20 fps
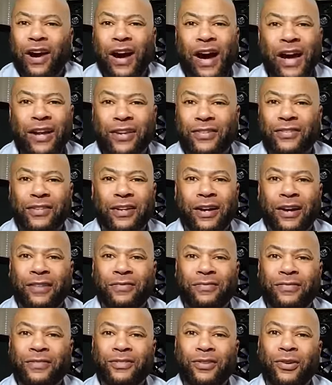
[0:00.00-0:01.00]
kind of
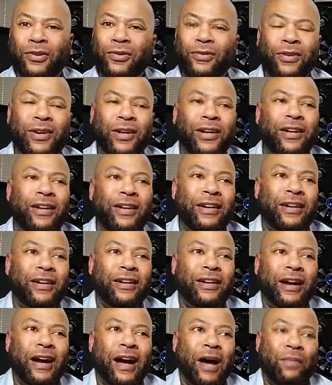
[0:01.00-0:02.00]
stuff so
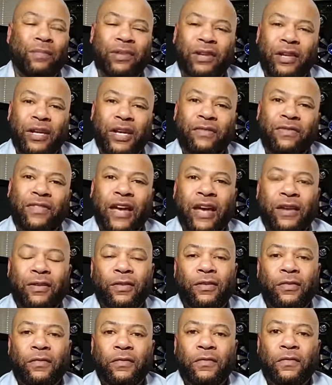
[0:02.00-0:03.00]
i believe that
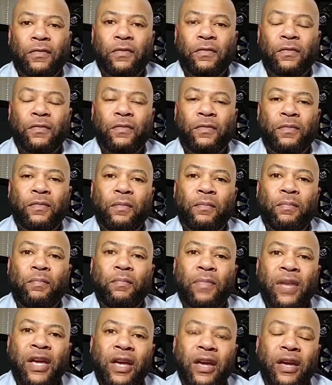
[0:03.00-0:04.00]

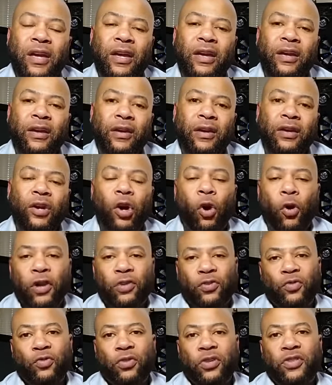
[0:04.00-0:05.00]
me
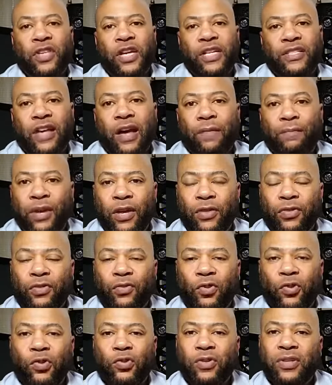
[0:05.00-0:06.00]
going through the things i've been
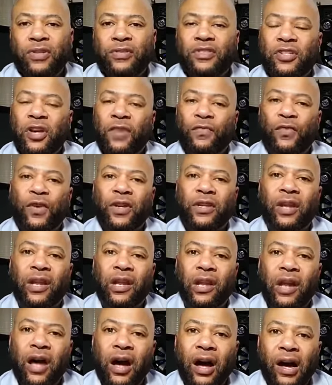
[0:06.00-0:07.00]
through and suffering the
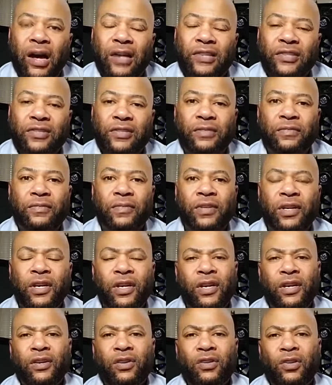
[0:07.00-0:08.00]
loss and
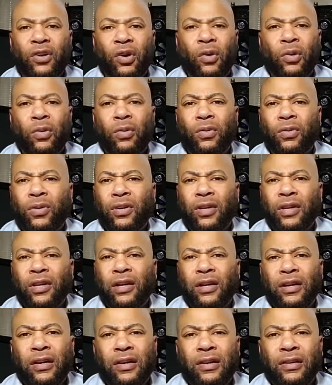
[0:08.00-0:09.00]
you know
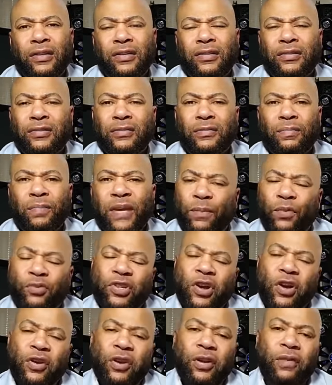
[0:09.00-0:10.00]
uh, people
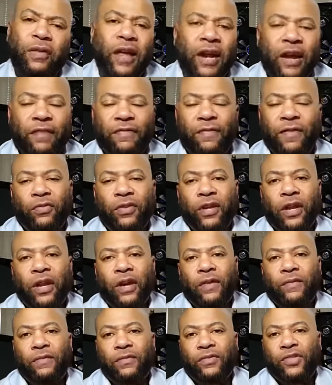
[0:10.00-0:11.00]
turning that i felt that
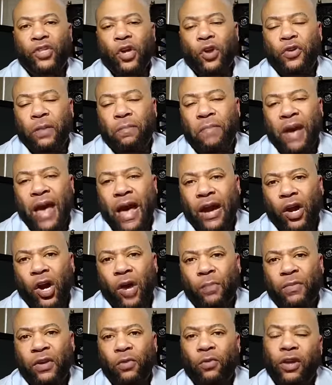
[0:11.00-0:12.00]
i turned their back
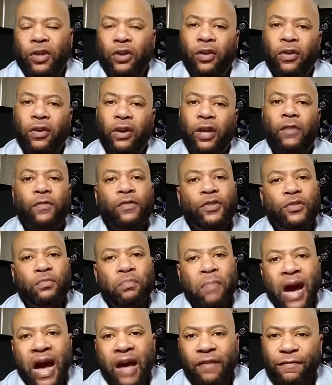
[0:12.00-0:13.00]
on me whether it was
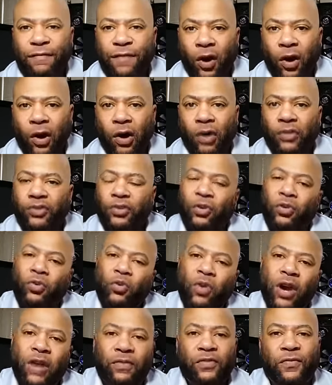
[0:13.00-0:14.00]
my fault or
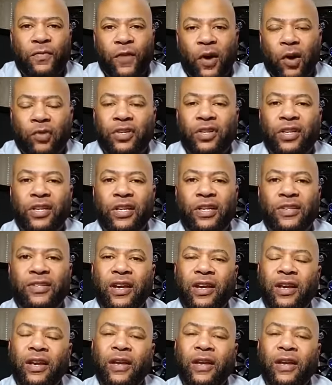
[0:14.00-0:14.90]
whoever's fault it is